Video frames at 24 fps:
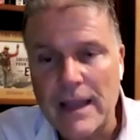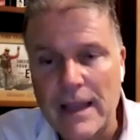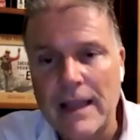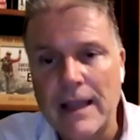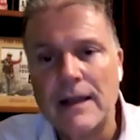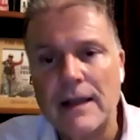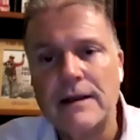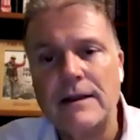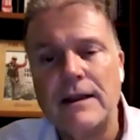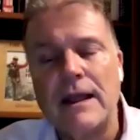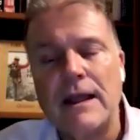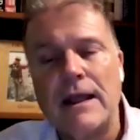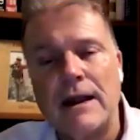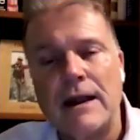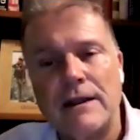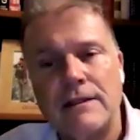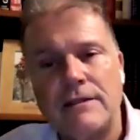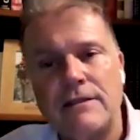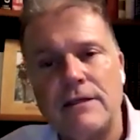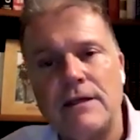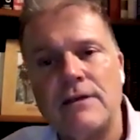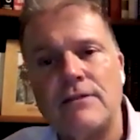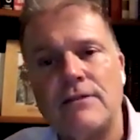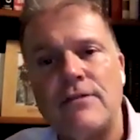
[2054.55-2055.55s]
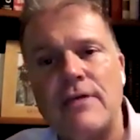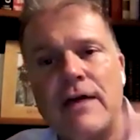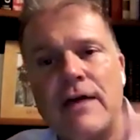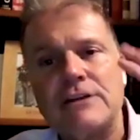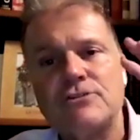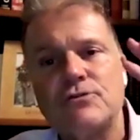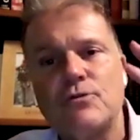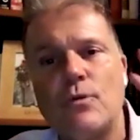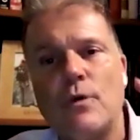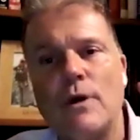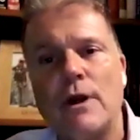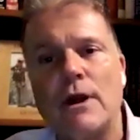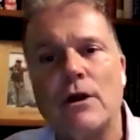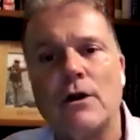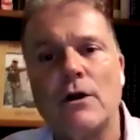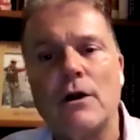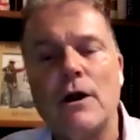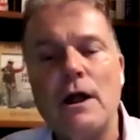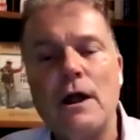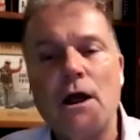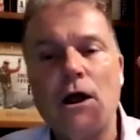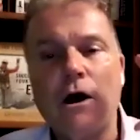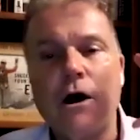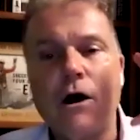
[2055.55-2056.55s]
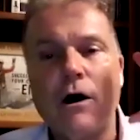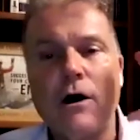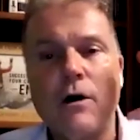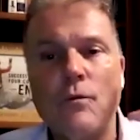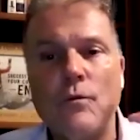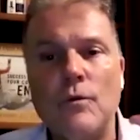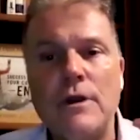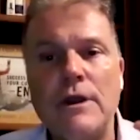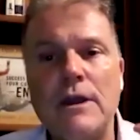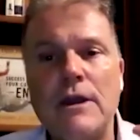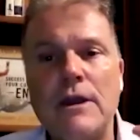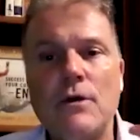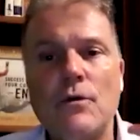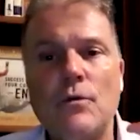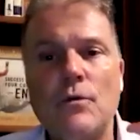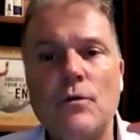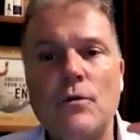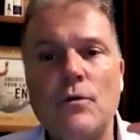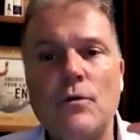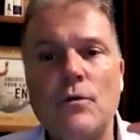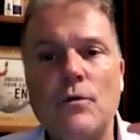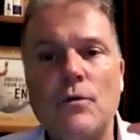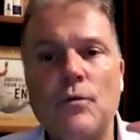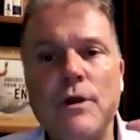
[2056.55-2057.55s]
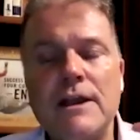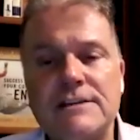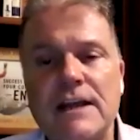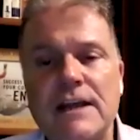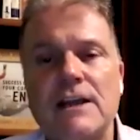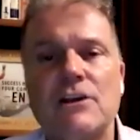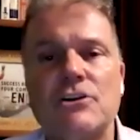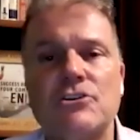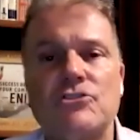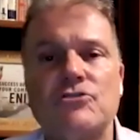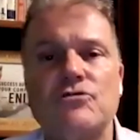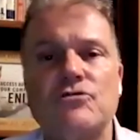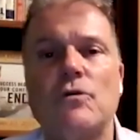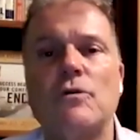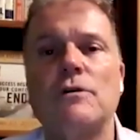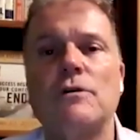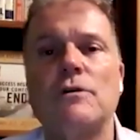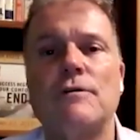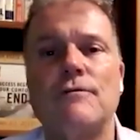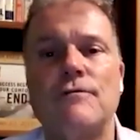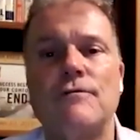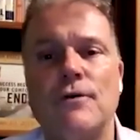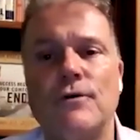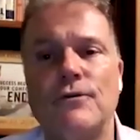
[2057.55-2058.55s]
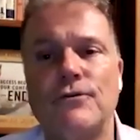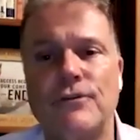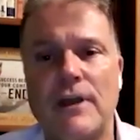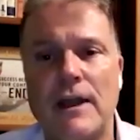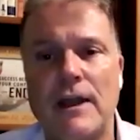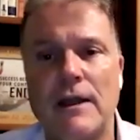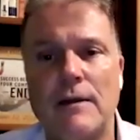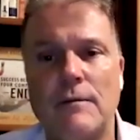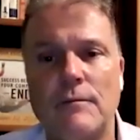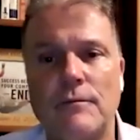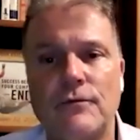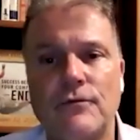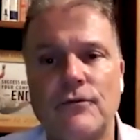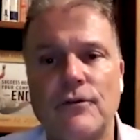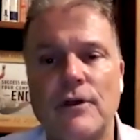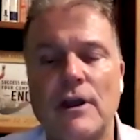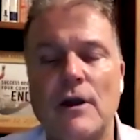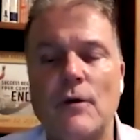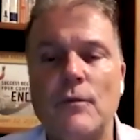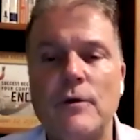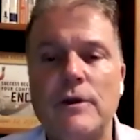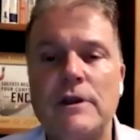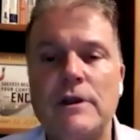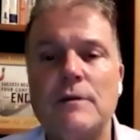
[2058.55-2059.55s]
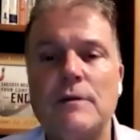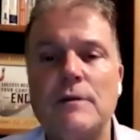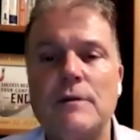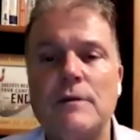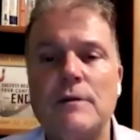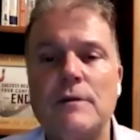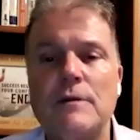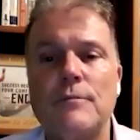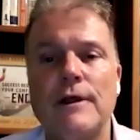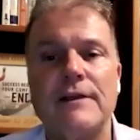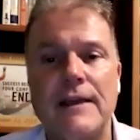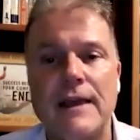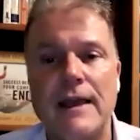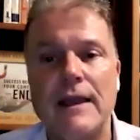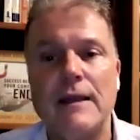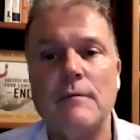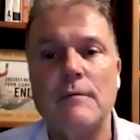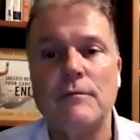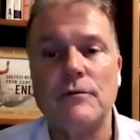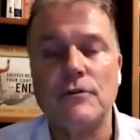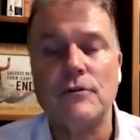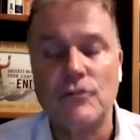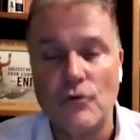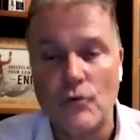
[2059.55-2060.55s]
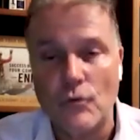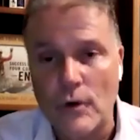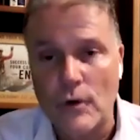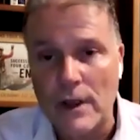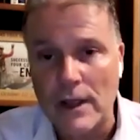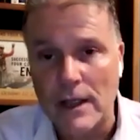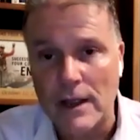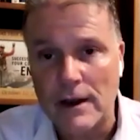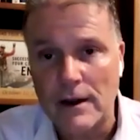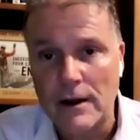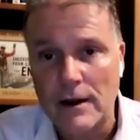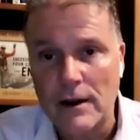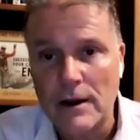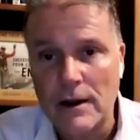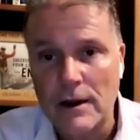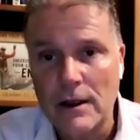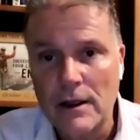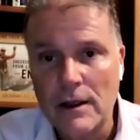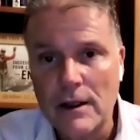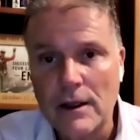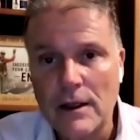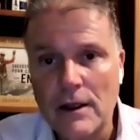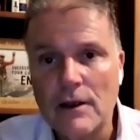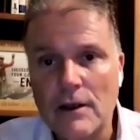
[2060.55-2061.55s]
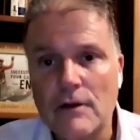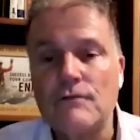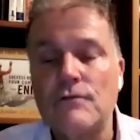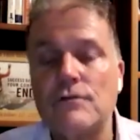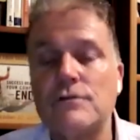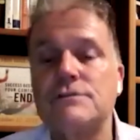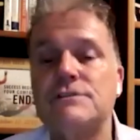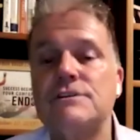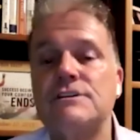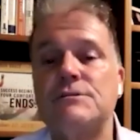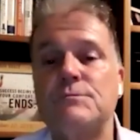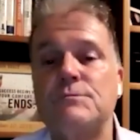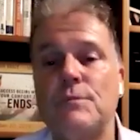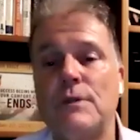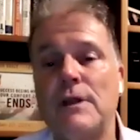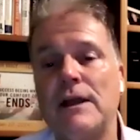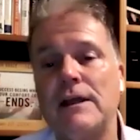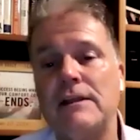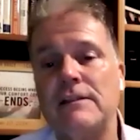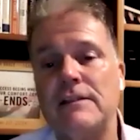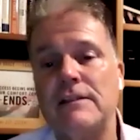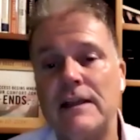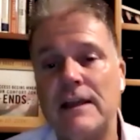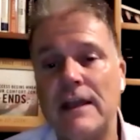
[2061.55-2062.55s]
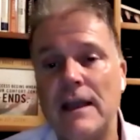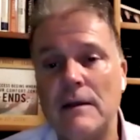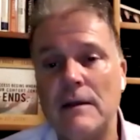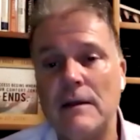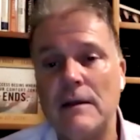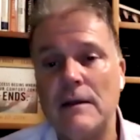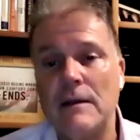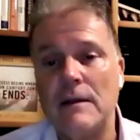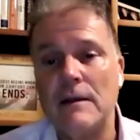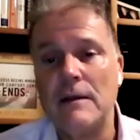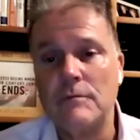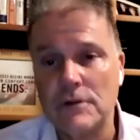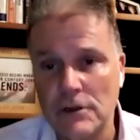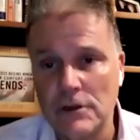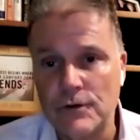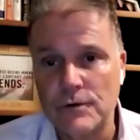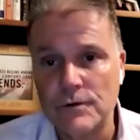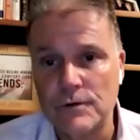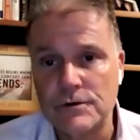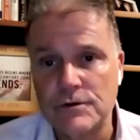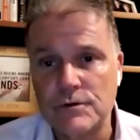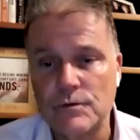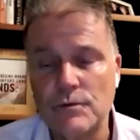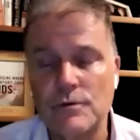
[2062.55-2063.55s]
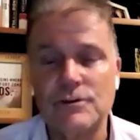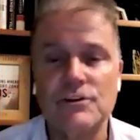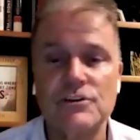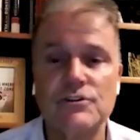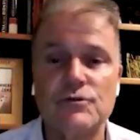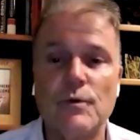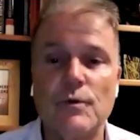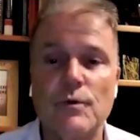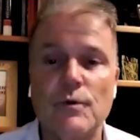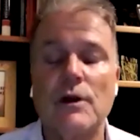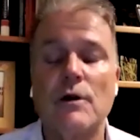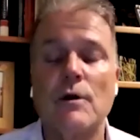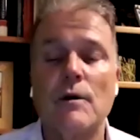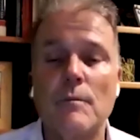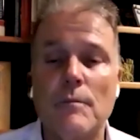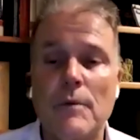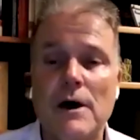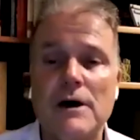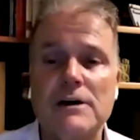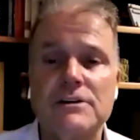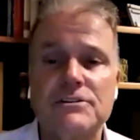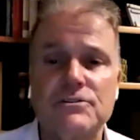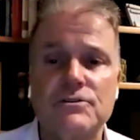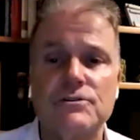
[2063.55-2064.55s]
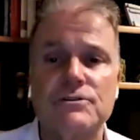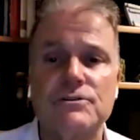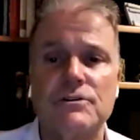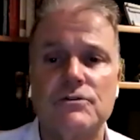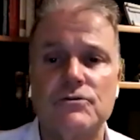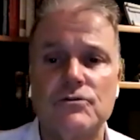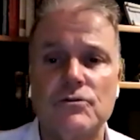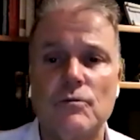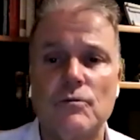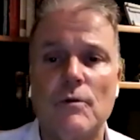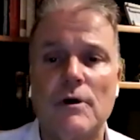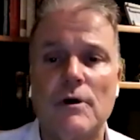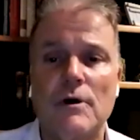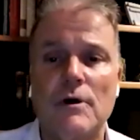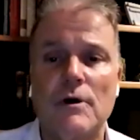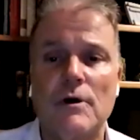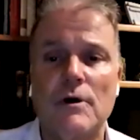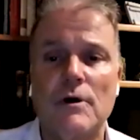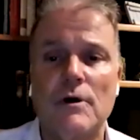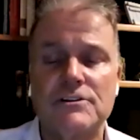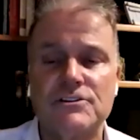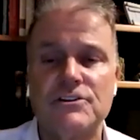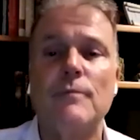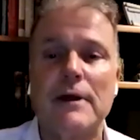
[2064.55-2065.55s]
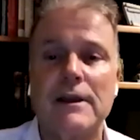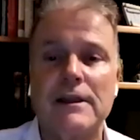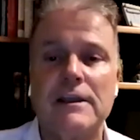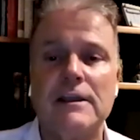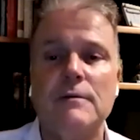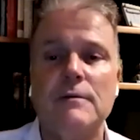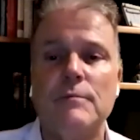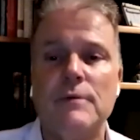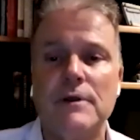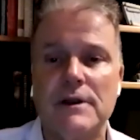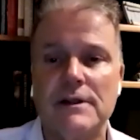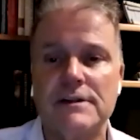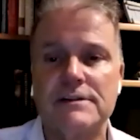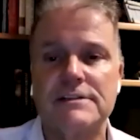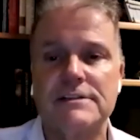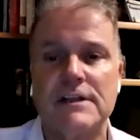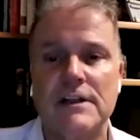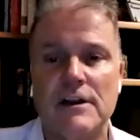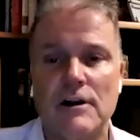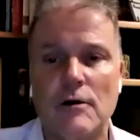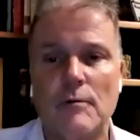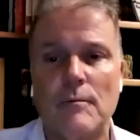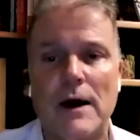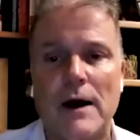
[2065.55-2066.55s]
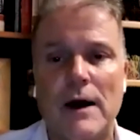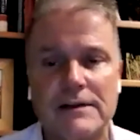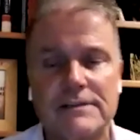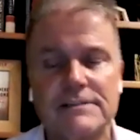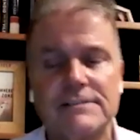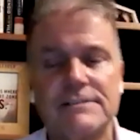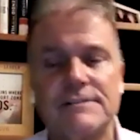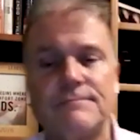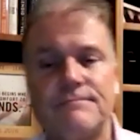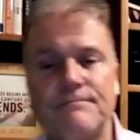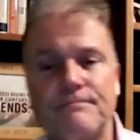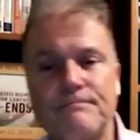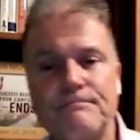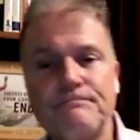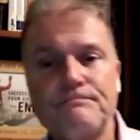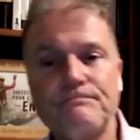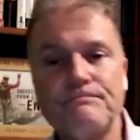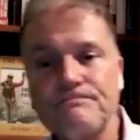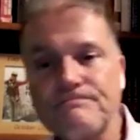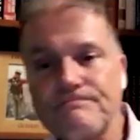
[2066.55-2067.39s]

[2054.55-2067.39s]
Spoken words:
And I think that's where we can take control of those games, and we can play the game to win versus playing the game to lose, which is what our imposter syndrome wants to do by keeping us in our box.